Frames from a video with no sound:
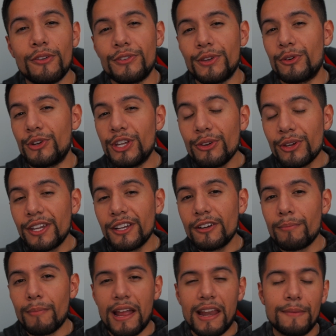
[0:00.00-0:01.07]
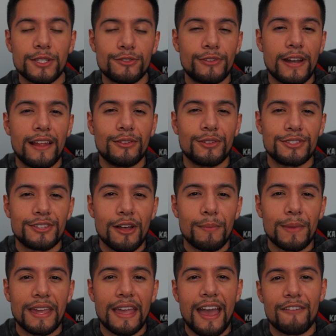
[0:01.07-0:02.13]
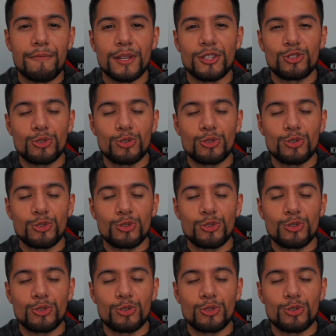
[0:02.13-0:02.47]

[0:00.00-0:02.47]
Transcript: if you're new here, my name is Fernando Anselmi. I've been